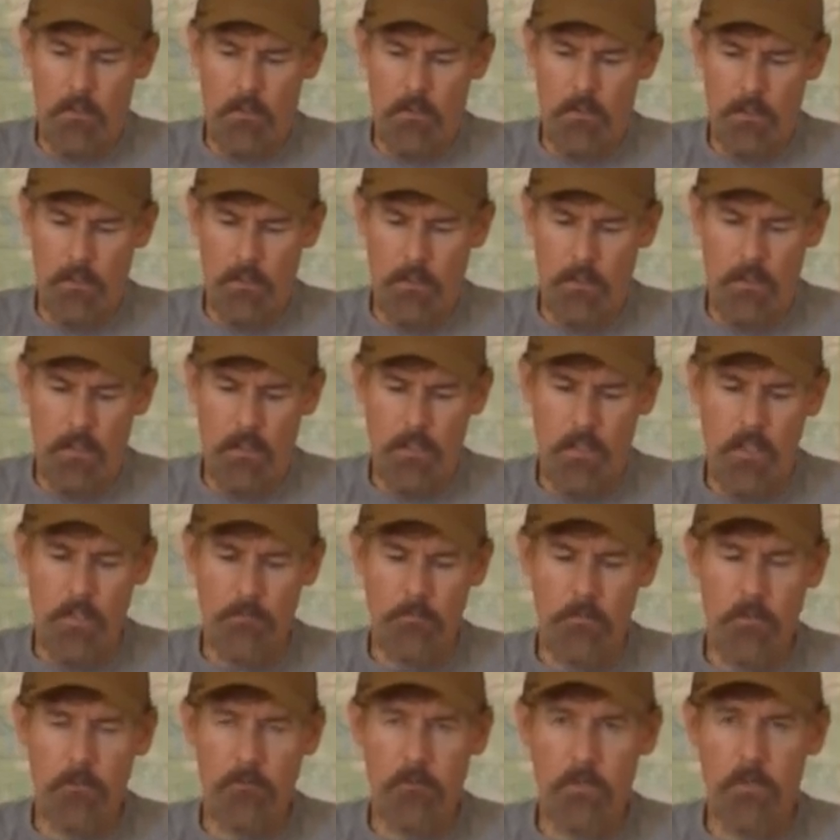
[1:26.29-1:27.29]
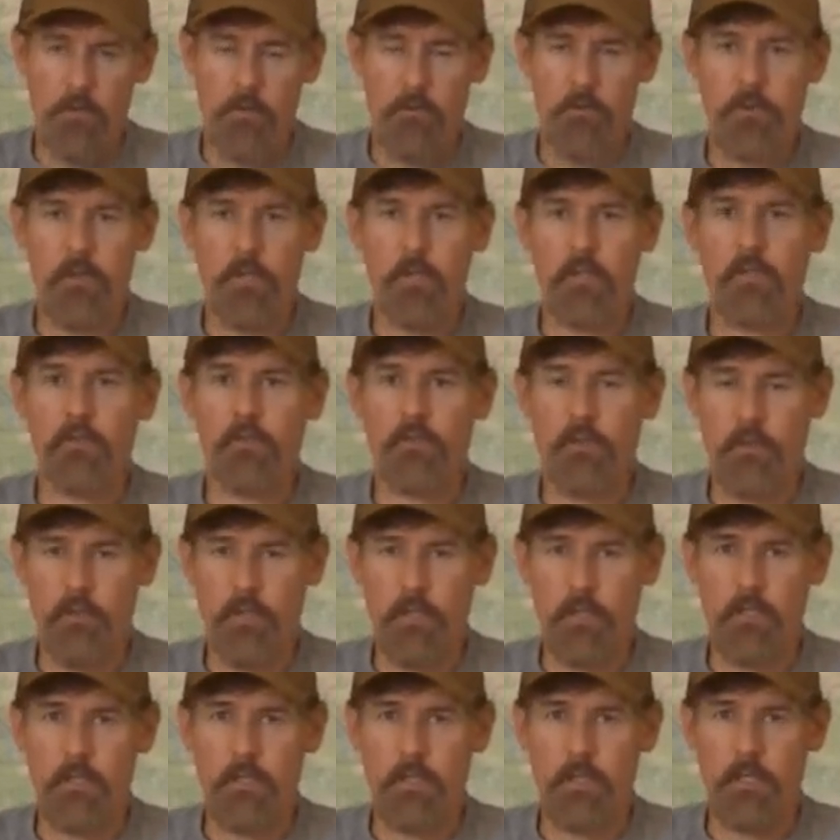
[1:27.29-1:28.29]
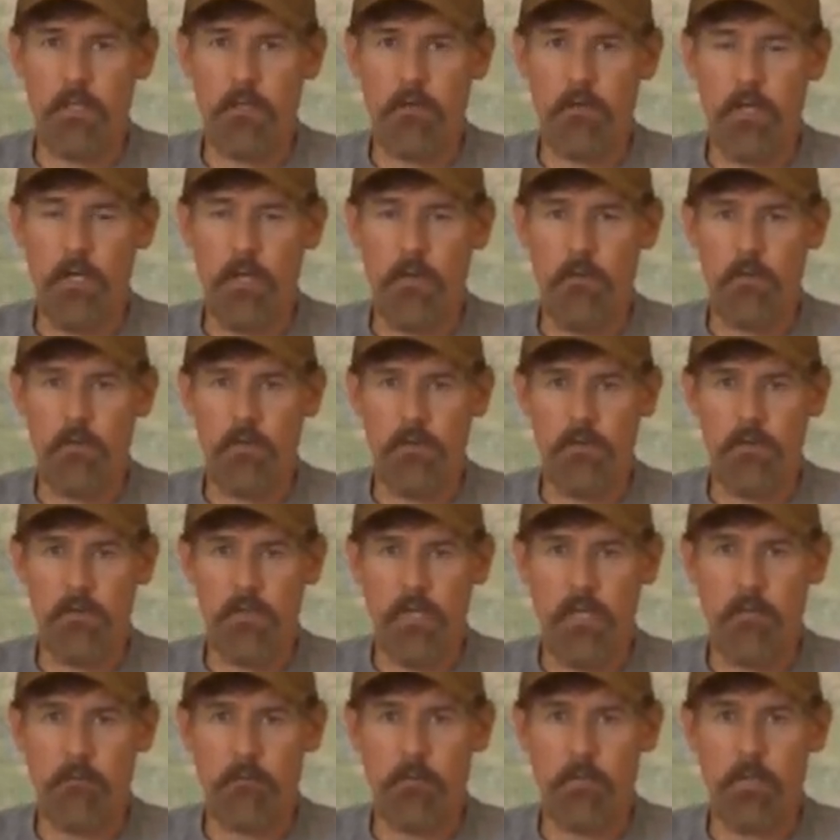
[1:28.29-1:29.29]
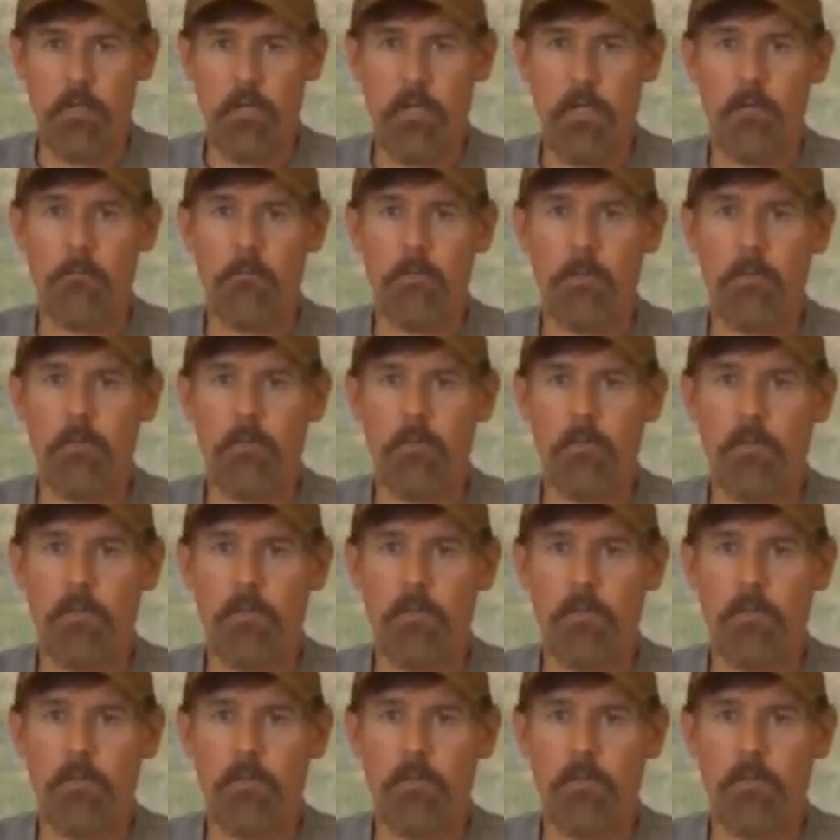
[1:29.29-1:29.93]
A couple of other things that they did around this same time